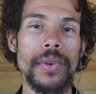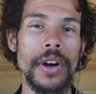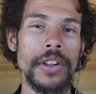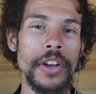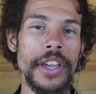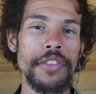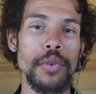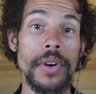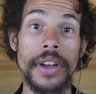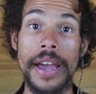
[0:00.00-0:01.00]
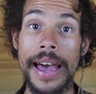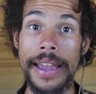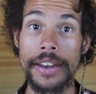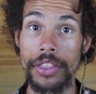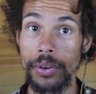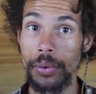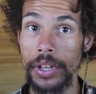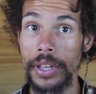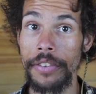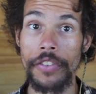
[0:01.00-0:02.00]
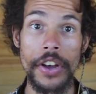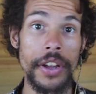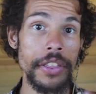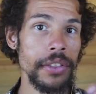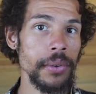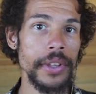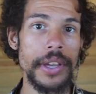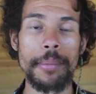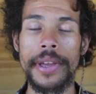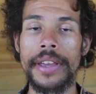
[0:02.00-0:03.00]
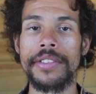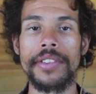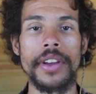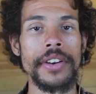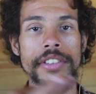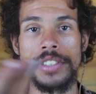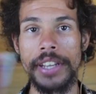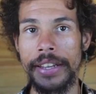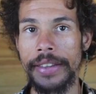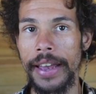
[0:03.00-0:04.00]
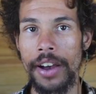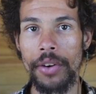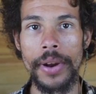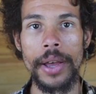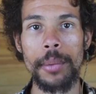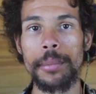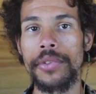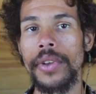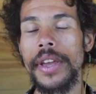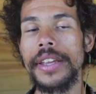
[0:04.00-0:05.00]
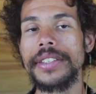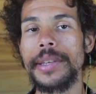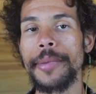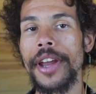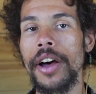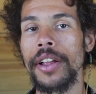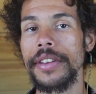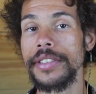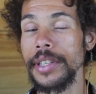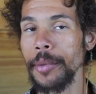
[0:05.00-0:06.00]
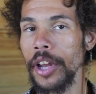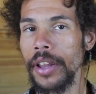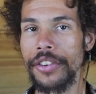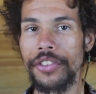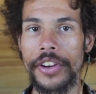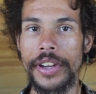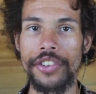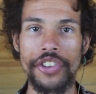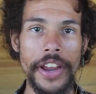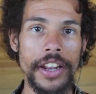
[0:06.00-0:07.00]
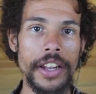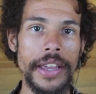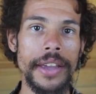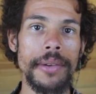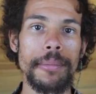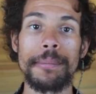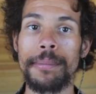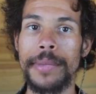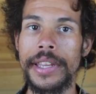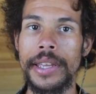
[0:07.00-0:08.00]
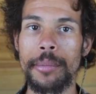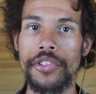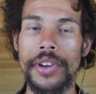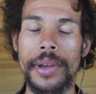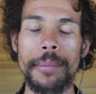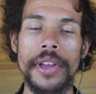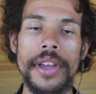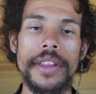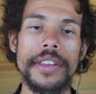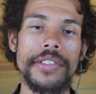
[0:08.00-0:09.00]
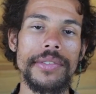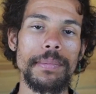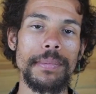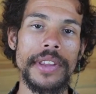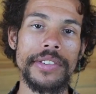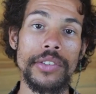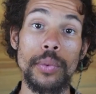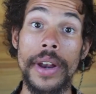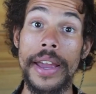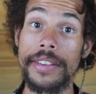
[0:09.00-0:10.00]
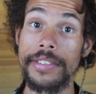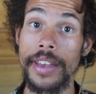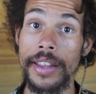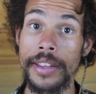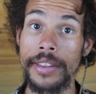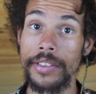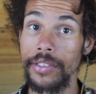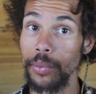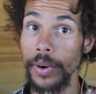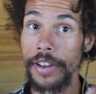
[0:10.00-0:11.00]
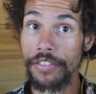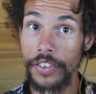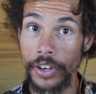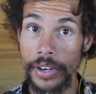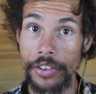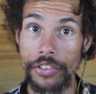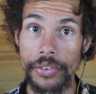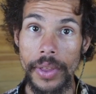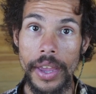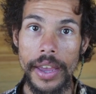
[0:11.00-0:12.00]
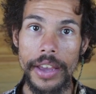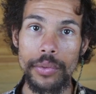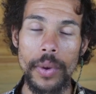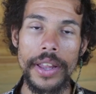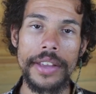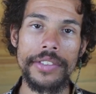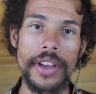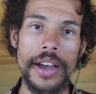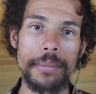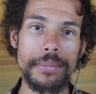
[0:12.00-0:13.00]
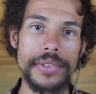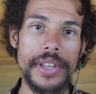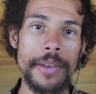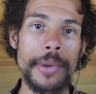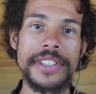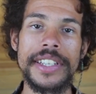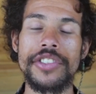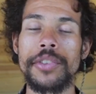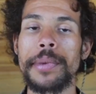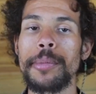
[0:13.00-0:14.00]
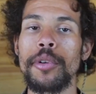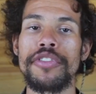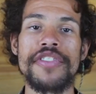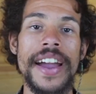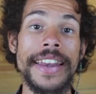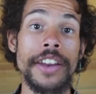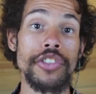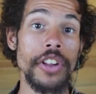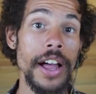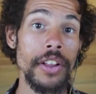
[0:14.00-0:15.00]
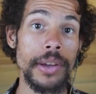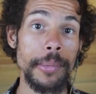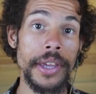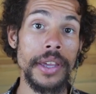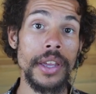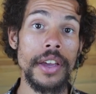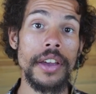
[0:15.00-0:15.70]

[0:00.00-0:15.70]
are looking for a guide through the qliphoth, through the abyss, understanding the hell realms, demonol- demonolatry, channeling, mediumship. These, this is what I excel in. This is where I flourish, as well as uh, I've been teaching people financial alchemy